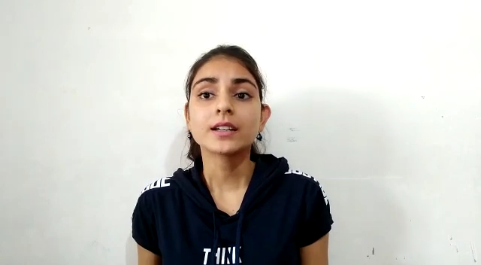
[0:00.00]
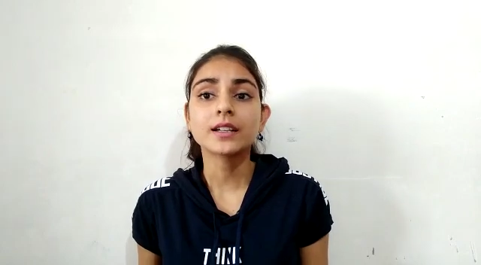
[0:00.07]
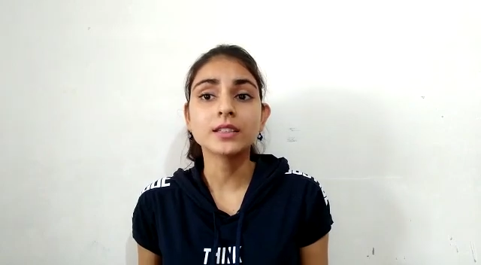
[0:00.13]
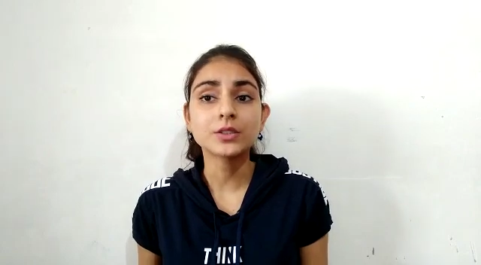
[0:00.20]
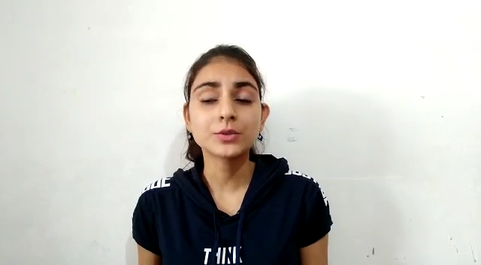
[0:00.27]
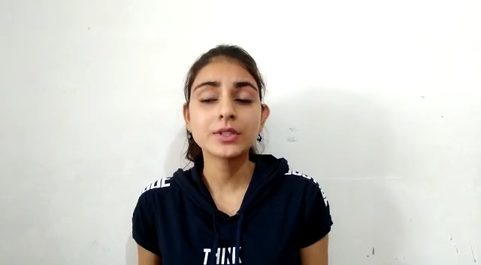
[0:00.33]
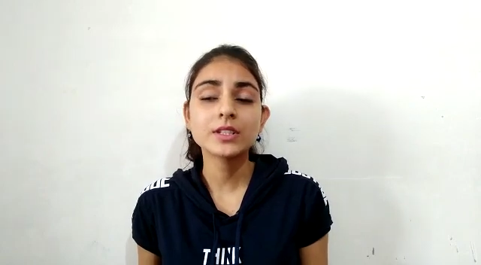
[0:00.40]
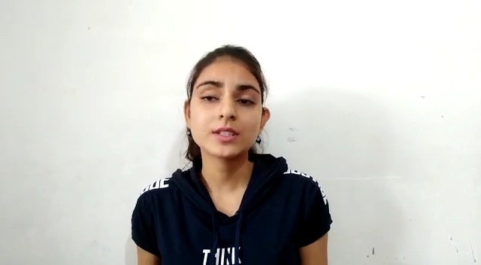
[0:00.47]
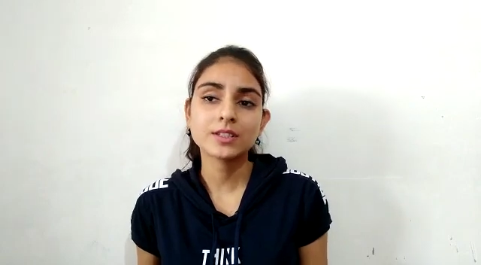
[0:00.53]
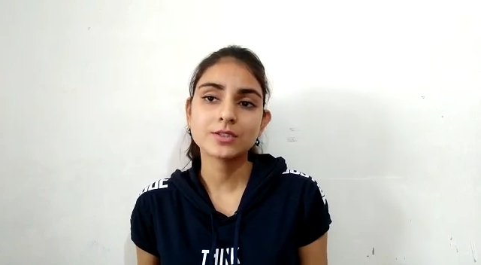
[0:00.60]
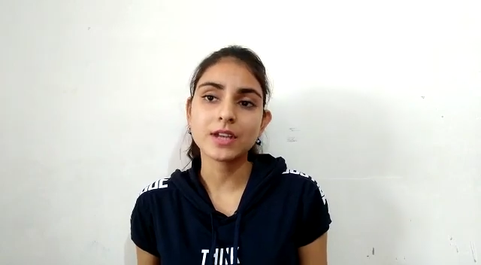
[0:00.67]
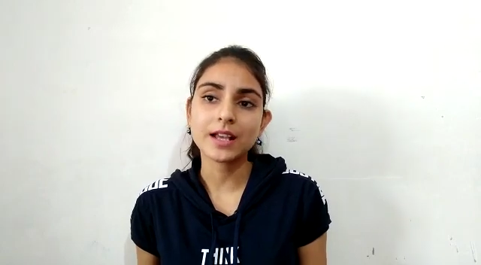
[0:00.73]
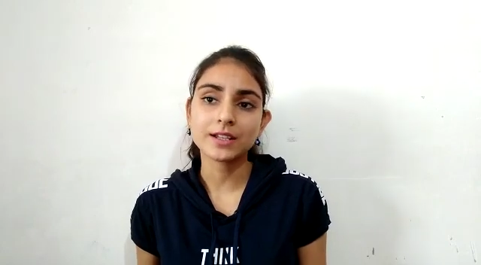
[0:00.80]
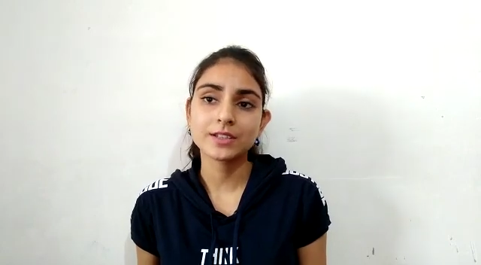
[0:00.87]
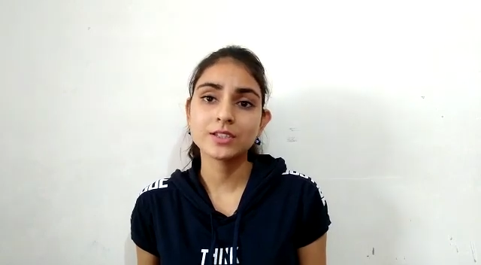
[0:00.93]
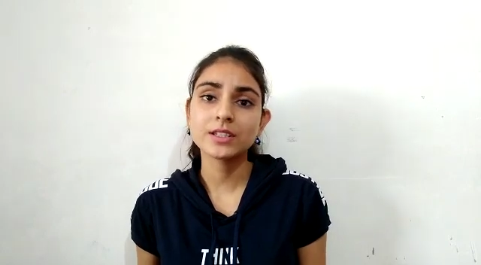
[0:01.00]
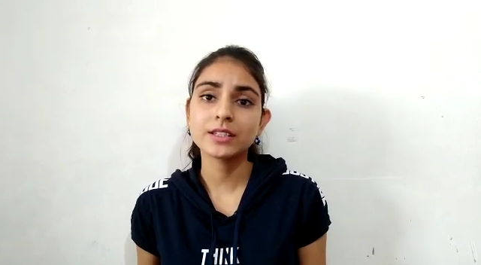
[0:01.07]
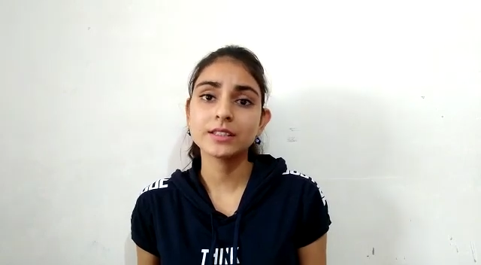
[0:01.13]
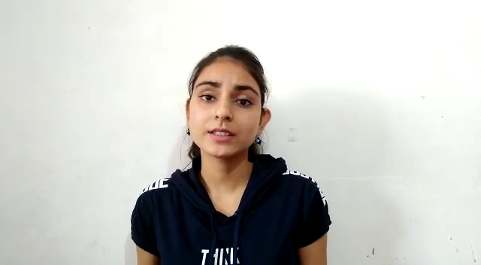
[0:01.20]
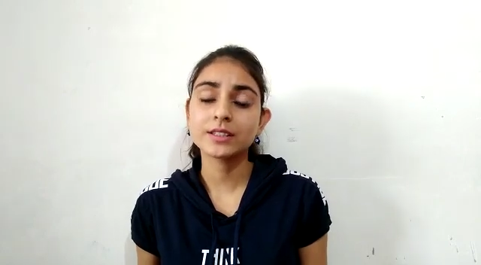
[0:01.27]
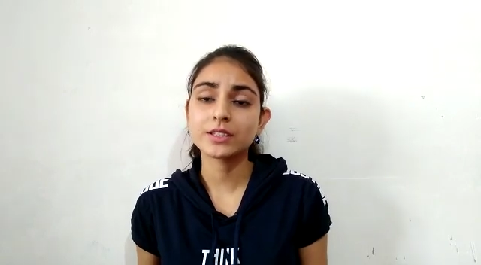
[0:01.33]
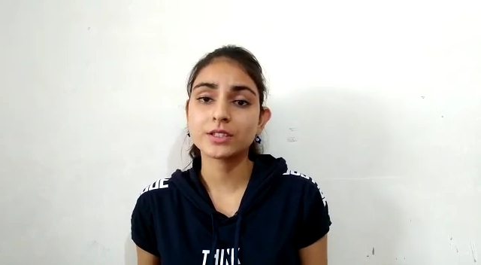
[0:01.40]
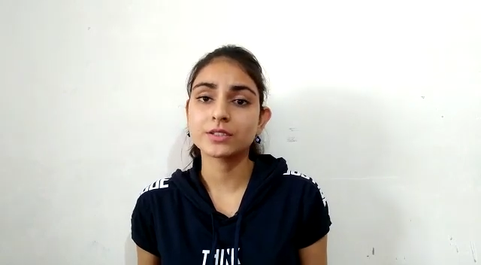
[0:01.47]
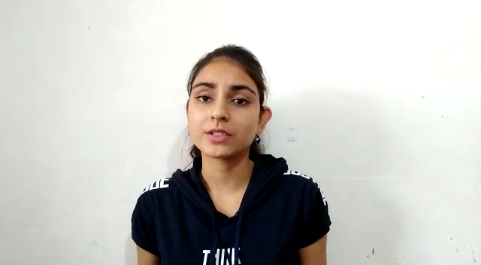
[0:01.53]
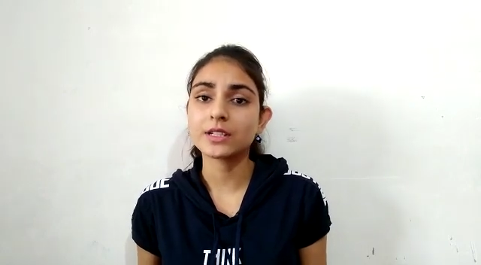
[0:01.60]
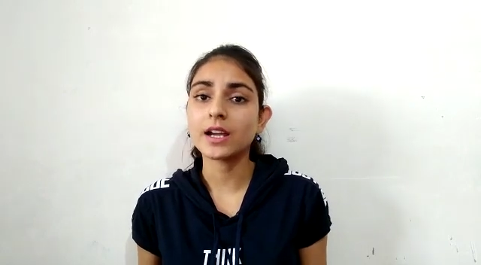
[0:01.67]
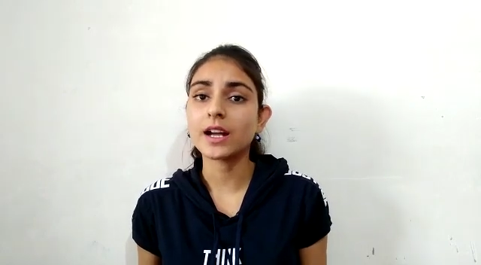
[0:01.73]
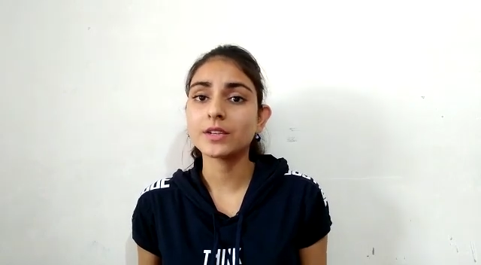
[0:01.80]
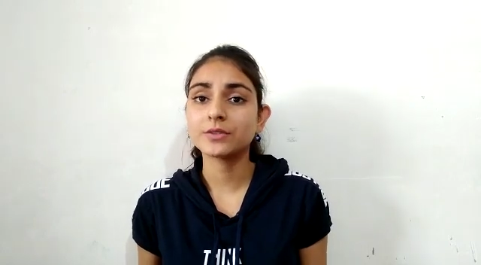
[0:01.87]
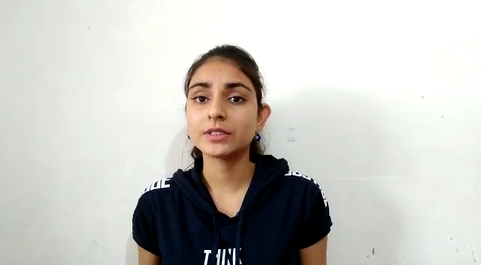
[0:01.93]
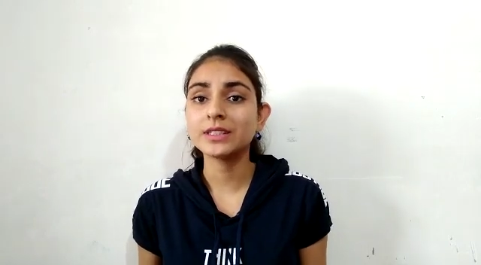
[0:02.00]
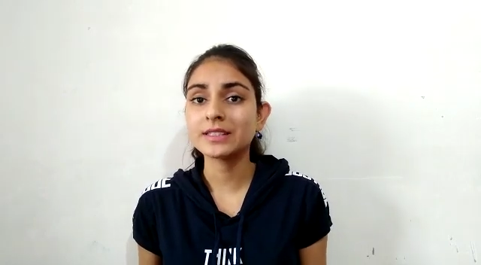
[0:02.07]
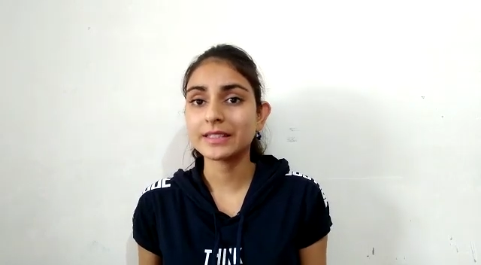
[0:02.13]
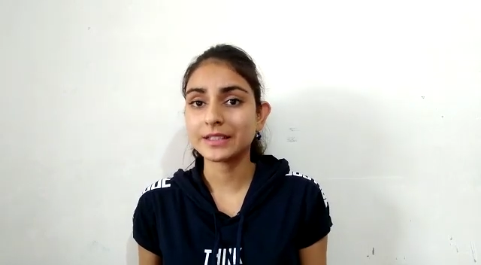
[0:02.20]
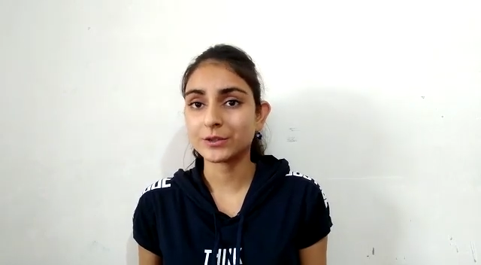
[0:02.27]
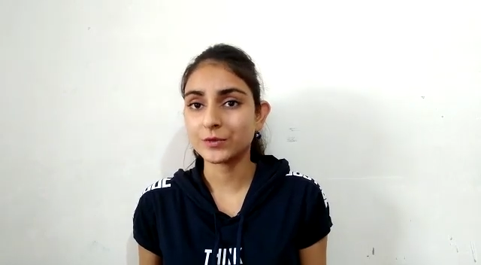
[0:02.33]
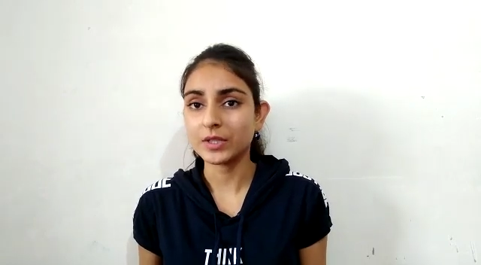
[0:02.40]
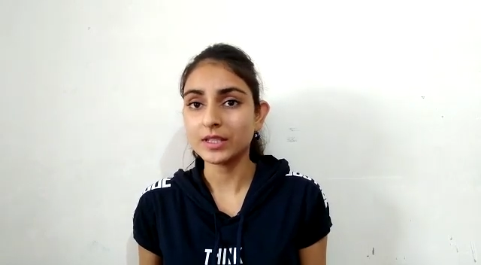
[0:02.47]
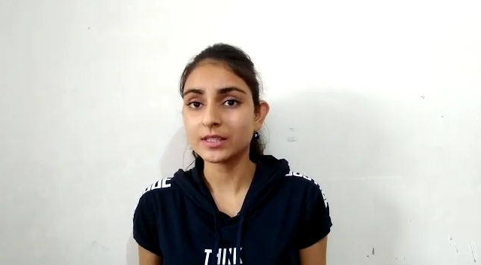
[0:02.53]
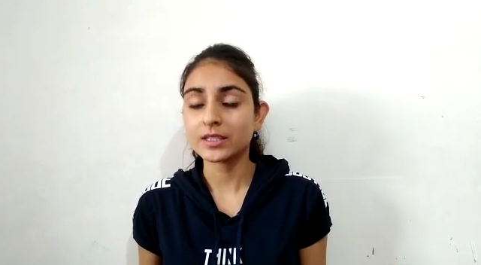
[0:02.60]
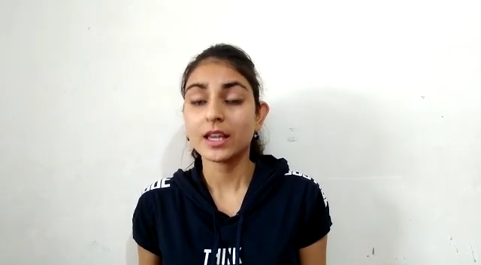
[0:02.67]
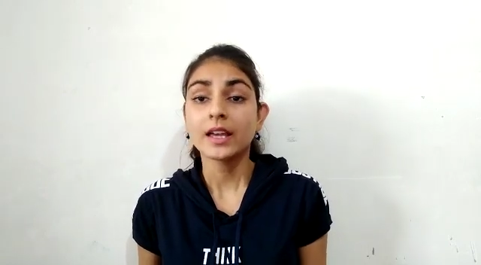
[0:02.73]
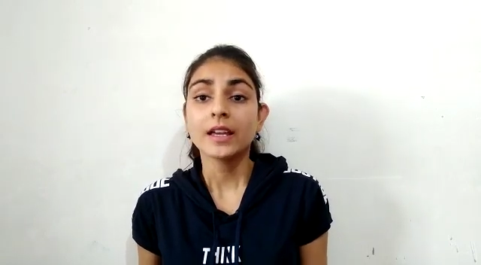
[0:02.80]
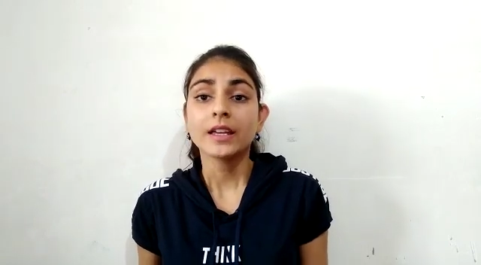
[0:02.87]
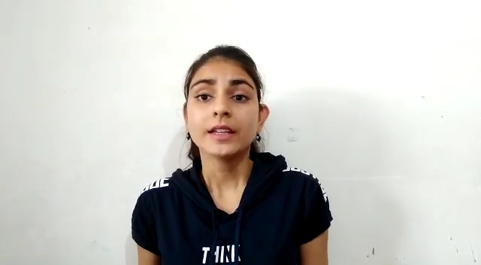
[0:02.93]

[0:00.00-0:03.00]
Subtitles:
concrete strategy in this regard within 6 weeks.